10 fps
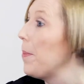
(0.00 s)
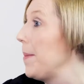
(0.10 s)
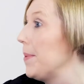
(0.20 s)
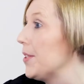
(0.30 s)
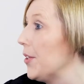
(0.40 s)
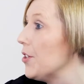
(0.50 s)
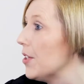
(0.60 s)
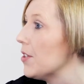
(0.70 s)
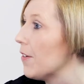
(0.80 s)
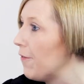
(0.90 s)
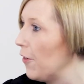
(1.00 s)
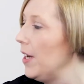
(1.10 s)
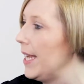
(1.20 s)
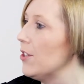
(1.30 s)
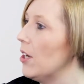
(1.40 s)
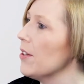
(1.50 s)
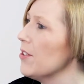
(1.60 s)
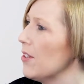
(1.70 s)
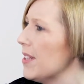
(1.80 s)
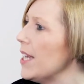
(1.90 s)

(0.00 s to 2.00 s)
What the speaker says: People Solutions, full HR consultancy,